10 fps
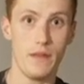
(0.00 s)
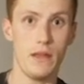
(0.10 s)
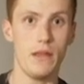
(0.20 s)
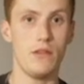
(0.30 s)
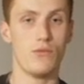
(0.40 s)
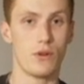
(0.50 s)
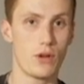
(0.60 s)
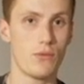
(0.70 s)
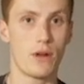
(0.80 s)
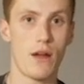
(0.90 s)
in your
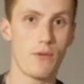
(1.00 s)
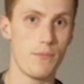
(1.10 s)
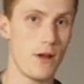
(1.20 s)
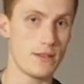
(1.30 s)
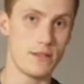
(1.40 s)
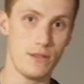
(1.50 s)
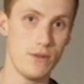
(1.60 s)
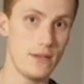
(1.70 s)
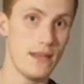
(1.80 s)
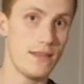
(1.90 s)
recovery process. You
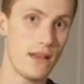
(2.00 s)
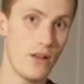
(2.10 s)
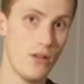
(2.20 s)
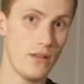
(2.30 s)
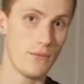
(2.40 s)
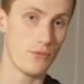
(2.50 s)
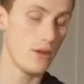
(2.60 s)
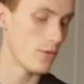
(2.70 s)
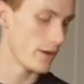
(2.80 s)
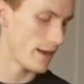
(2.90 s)
could get that all in a
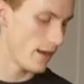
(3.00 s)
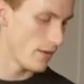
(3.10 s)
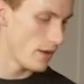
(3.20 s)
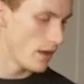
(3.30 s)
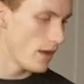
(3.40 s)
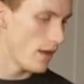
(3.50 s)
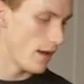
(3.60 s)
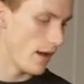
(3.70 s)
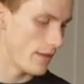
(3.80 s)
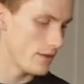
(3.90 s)
pre-workout.
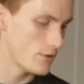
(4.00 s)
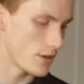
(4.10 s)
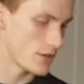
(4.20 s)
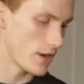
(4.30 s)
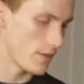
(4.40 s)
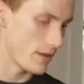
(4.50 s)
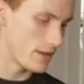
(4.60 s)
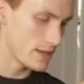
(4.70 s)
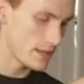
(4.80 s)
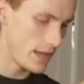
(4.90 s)
Then you start talking about
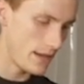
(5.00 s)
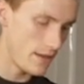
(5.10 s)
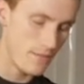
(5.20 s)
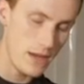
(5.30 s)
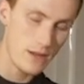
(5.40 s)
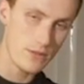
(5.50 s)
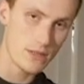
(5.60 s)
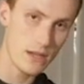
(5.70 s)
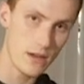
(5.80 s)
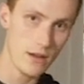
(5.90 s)
things like aminos
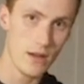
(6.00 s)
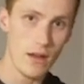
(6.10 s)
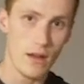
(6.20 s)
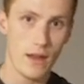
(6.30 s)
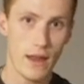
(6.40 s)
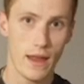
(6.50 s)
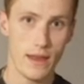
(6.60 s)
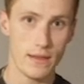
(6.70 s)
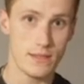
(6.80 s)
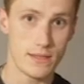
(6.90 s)
here,
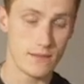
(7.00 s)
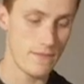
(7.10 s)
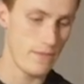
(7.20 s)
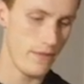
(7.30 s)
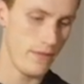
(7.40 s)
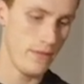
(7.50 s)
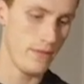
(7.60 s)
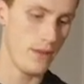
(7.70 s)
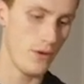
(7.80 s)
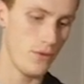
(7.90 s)
and
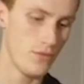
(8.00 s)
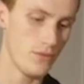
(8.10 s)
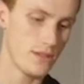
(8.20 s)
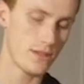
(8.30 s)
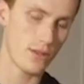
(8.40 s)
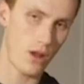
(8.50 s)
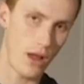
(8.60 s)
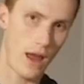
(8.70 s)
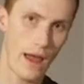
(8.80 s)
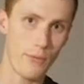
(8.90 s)
those
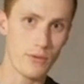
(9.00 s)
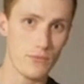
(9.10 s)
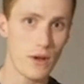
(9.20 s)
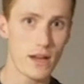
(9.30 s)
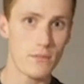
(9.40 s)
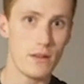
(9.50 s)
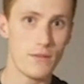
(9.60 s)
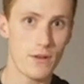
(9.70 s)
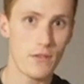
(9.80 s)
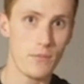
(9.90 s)
I wouldn't recommend
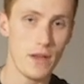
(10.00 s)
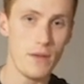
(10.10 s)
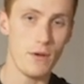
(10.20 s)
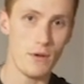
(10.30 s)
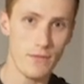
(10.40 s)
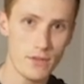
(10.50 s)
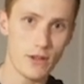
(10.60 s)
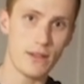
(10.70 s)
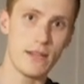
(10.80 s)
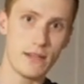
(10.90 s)
for everybody, but whenever you
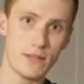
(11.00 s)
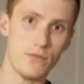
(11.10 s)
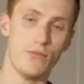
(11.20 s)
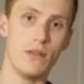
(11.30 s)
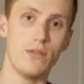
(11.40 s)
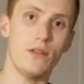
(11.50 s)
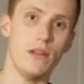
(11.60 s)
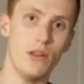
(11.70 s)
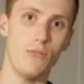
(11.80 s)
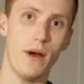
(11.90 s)
start getting down to really, really
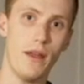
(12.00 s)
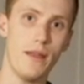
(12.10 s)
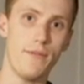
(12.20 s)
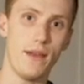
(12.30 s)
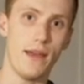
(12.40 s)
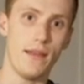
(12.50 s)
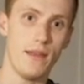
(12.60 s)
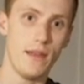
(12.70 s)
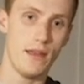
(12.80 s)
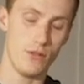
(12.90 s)
low body fat
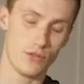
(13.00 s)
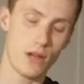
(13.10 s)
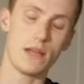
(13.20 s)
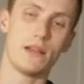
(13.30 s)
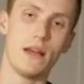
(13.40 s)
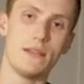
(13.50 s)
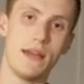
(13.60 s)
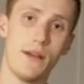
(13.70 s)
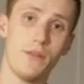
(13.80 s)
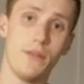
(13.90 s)
and you're trying to cut
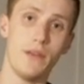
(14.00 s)
down,